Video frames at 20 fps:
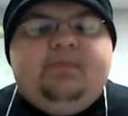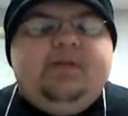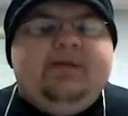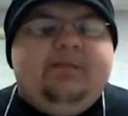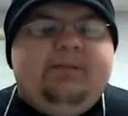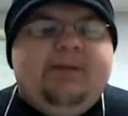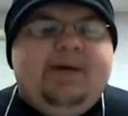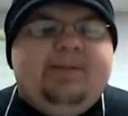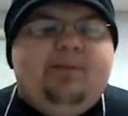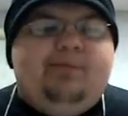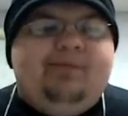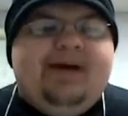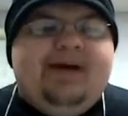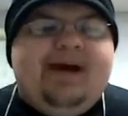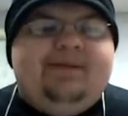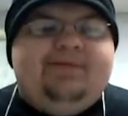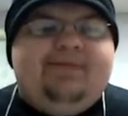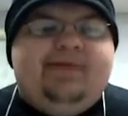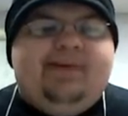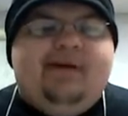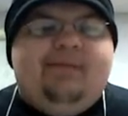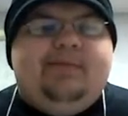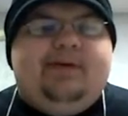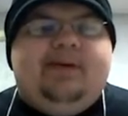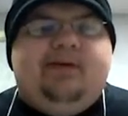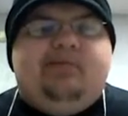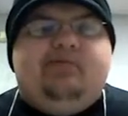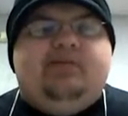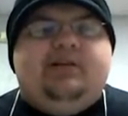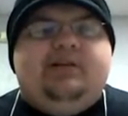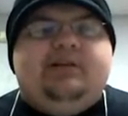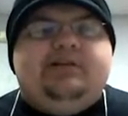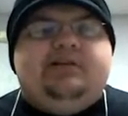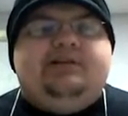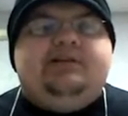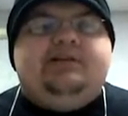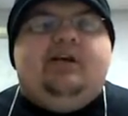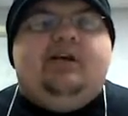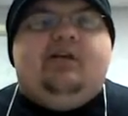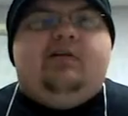the people behind the company really
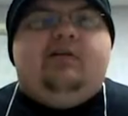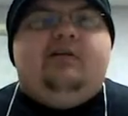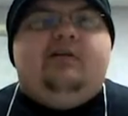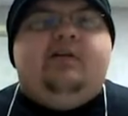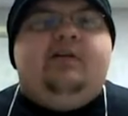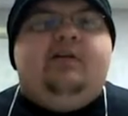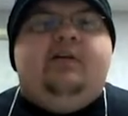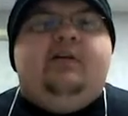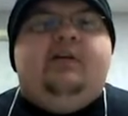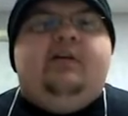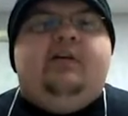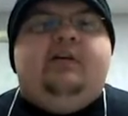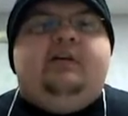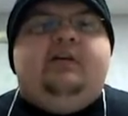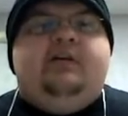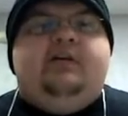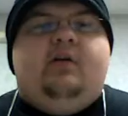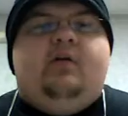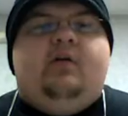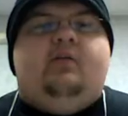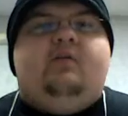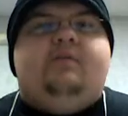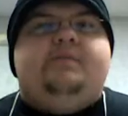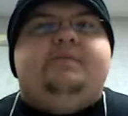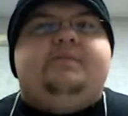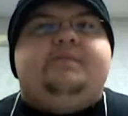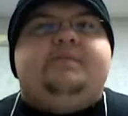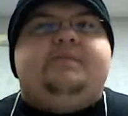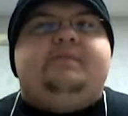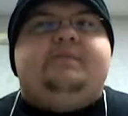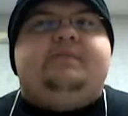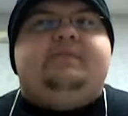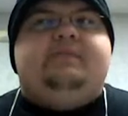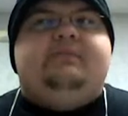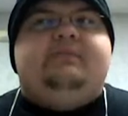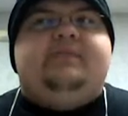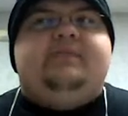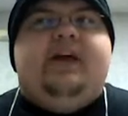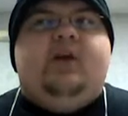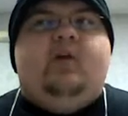just aren't, you know,
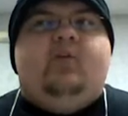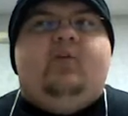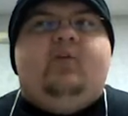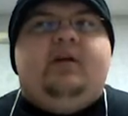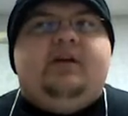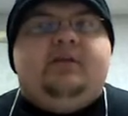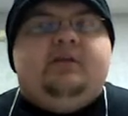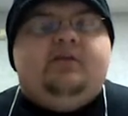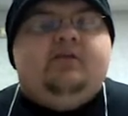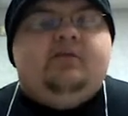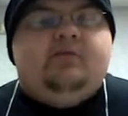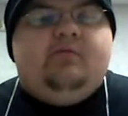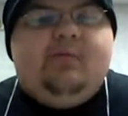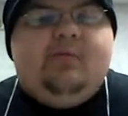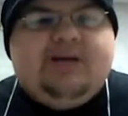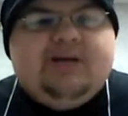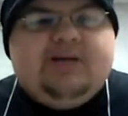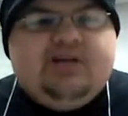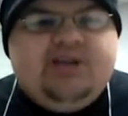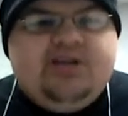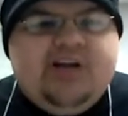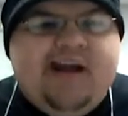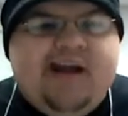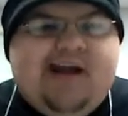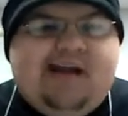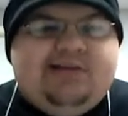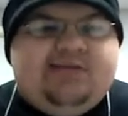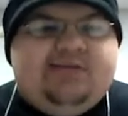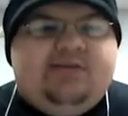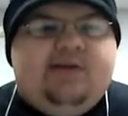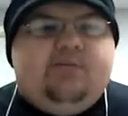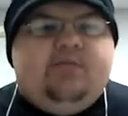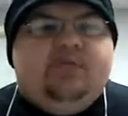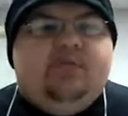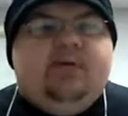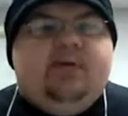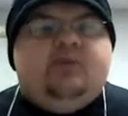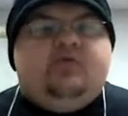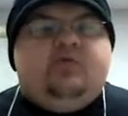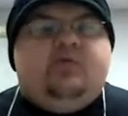they don't want to do much change. They
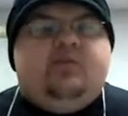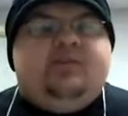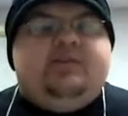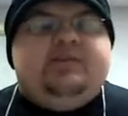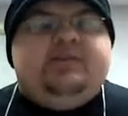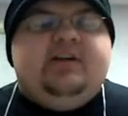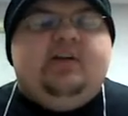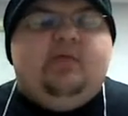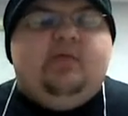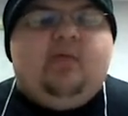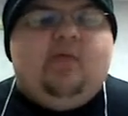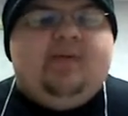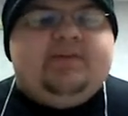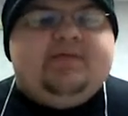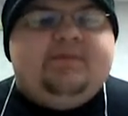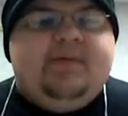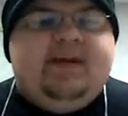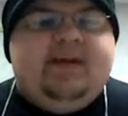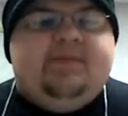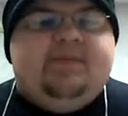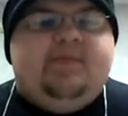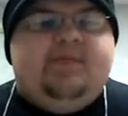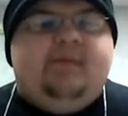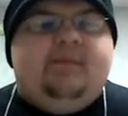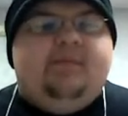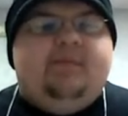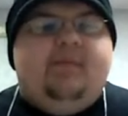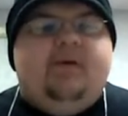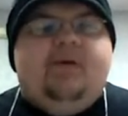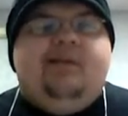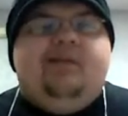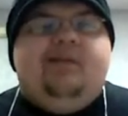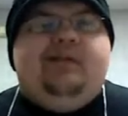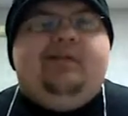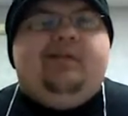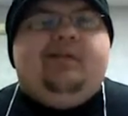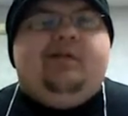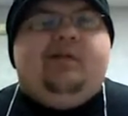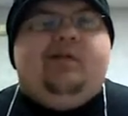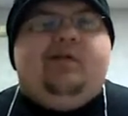really just want to stick with what's making them,
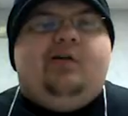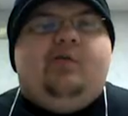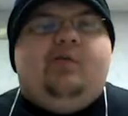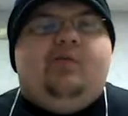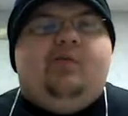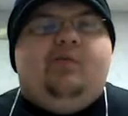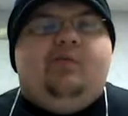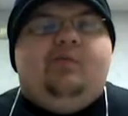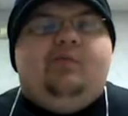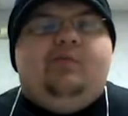you know,